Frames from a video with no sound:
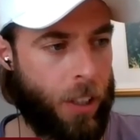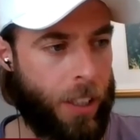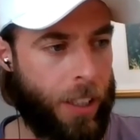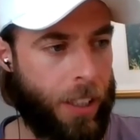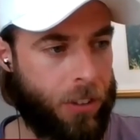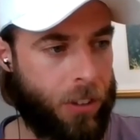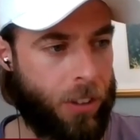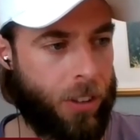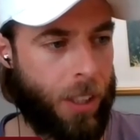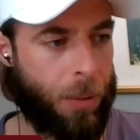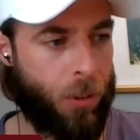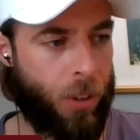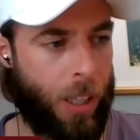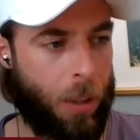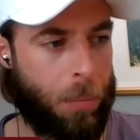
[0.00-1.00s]
Eastern time,
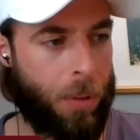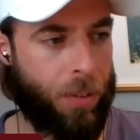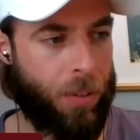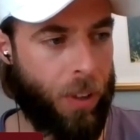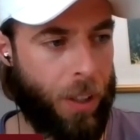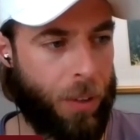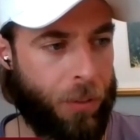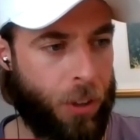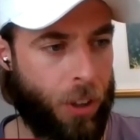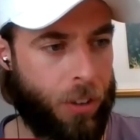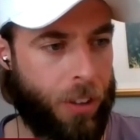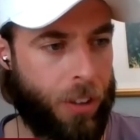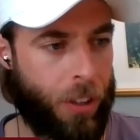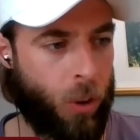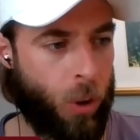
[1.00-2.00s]
so that would be
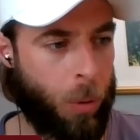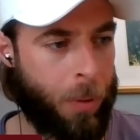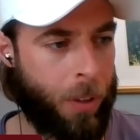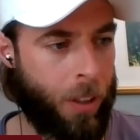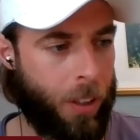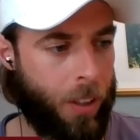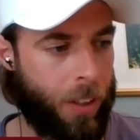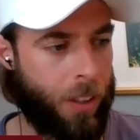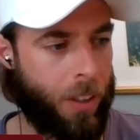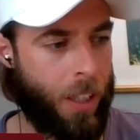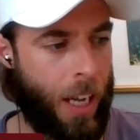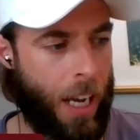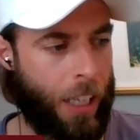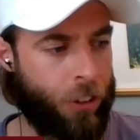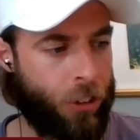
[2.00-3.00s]
5:30 at home in Ireland.
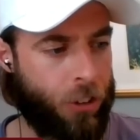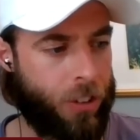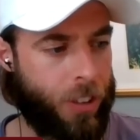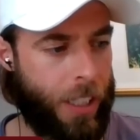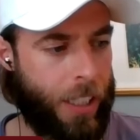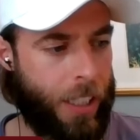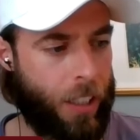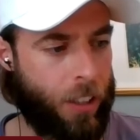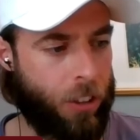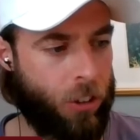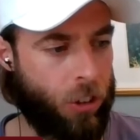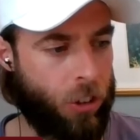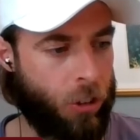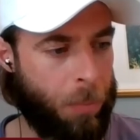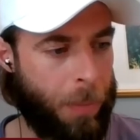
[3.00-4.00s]
And just
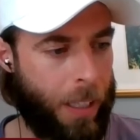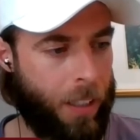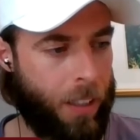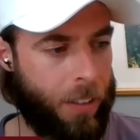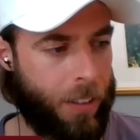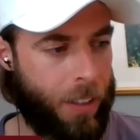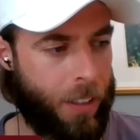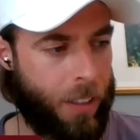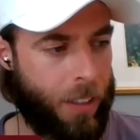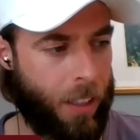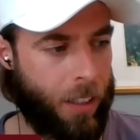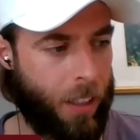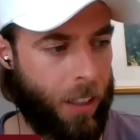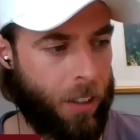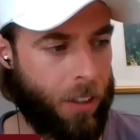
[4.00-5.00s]
touching back on
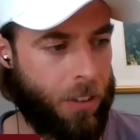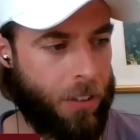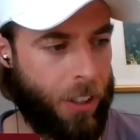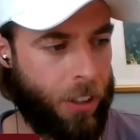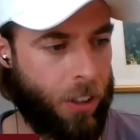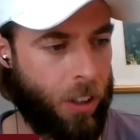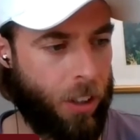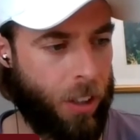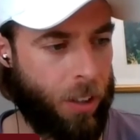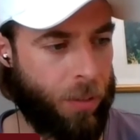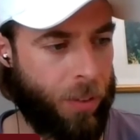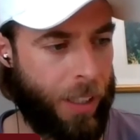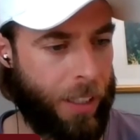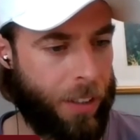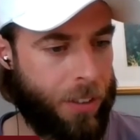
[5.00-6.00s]
the senior hurling,
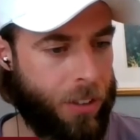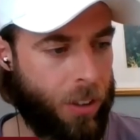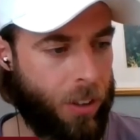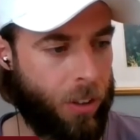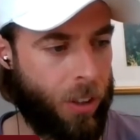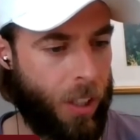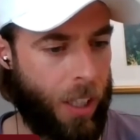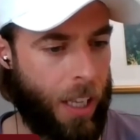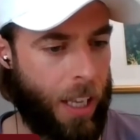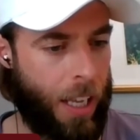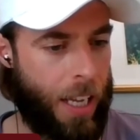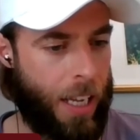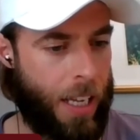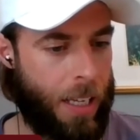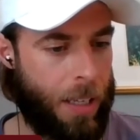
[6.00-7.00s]
Frank. So
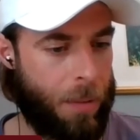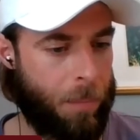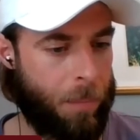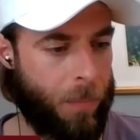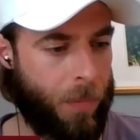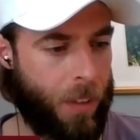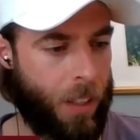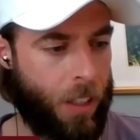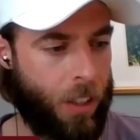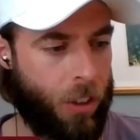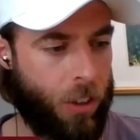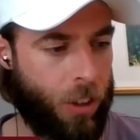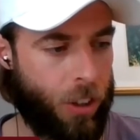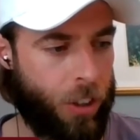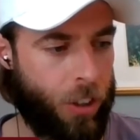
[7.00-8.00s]

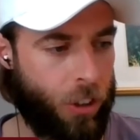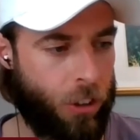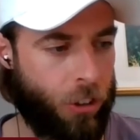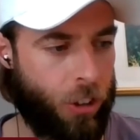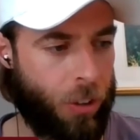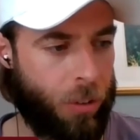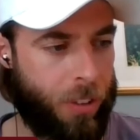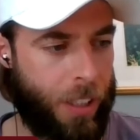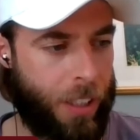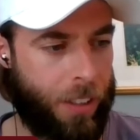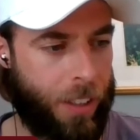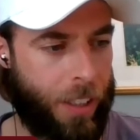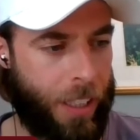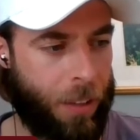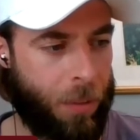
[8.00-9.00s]
your shout there
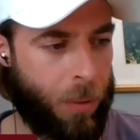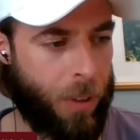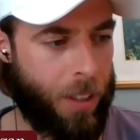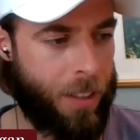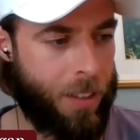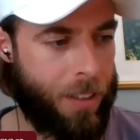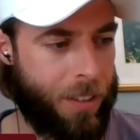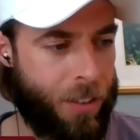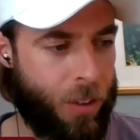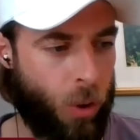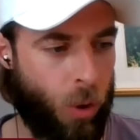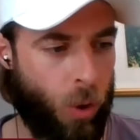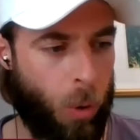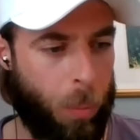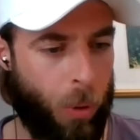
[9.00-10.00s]
again was
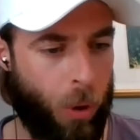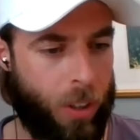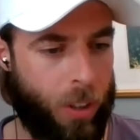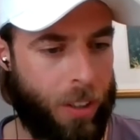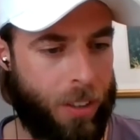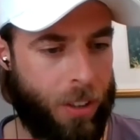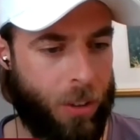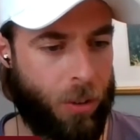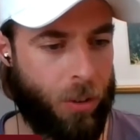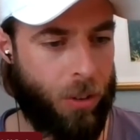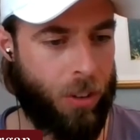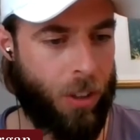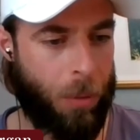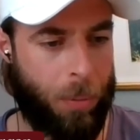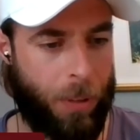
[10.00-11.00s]
Hoboken
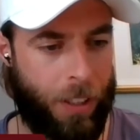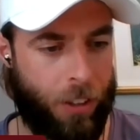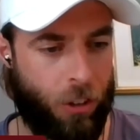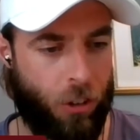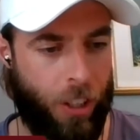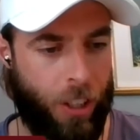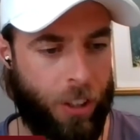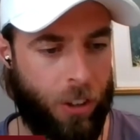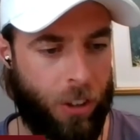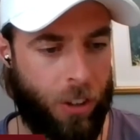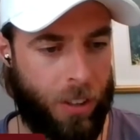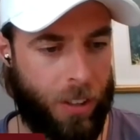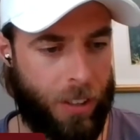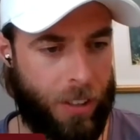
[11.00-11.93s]
to complete the 3 in a row.